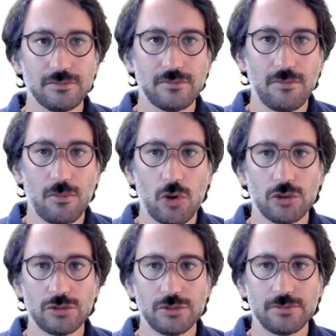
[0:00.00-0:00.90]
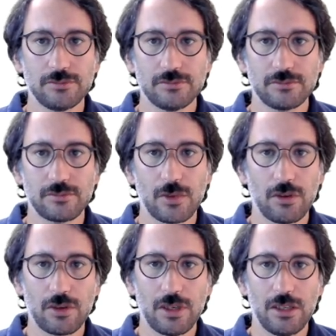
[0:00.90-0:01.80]
mode.
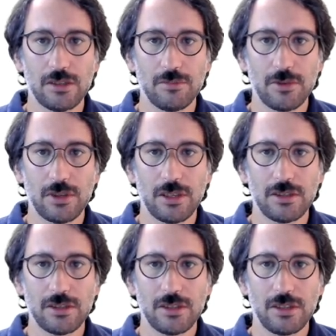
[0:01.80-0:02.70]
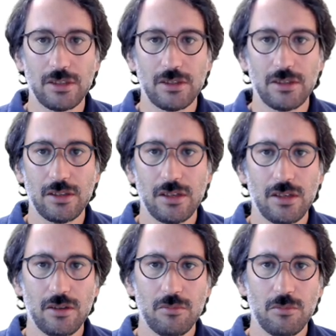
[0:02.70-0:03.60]
Okay, let me write it here.
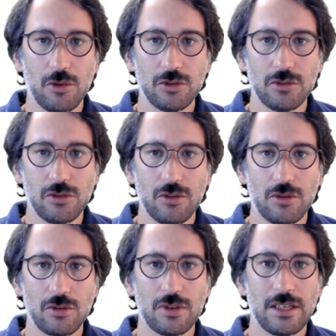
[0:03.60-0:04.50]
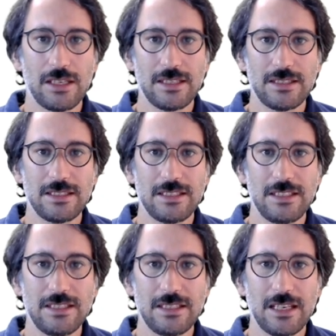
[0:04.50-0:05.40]
Mode, or
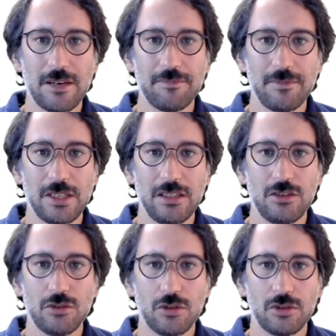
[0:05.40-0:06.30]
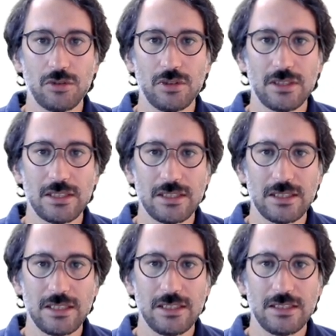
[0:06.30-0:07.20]
CCM in short,
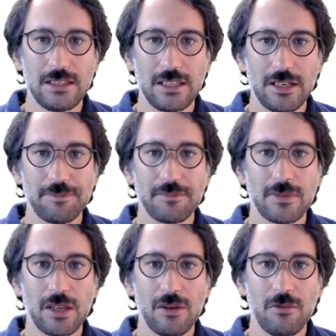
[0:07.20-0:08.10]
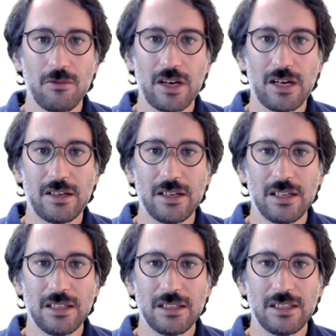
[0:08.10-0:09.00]
CCM, where
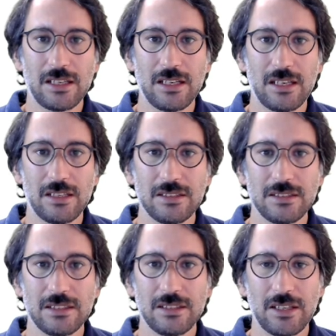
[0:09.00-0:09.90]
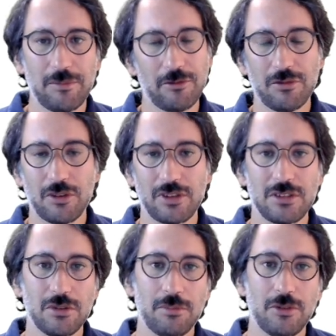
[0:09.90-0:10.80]
the current, for this
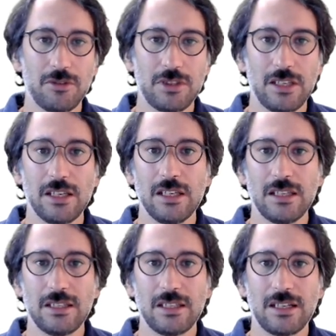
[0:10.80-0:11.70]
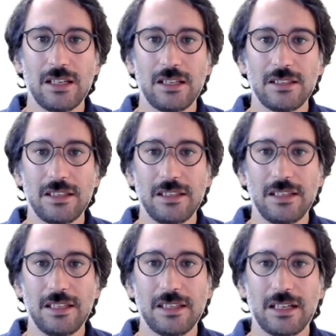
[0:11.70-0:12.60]
topology, the current in the
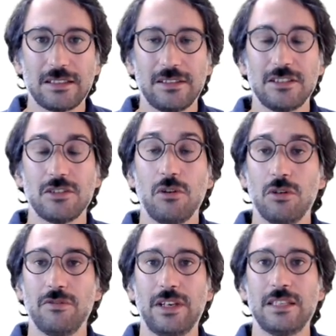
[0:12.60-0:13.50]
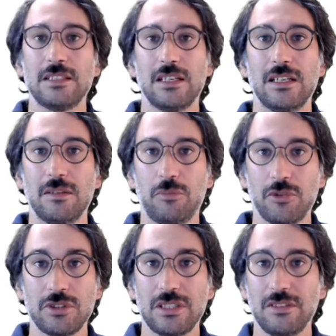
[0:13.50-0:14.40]
inductor is always
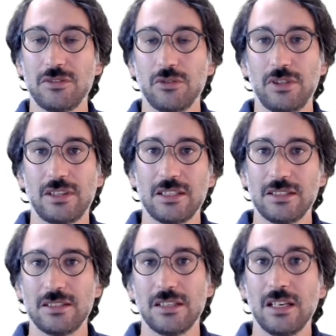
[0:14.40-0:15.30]
positive, so it doesn't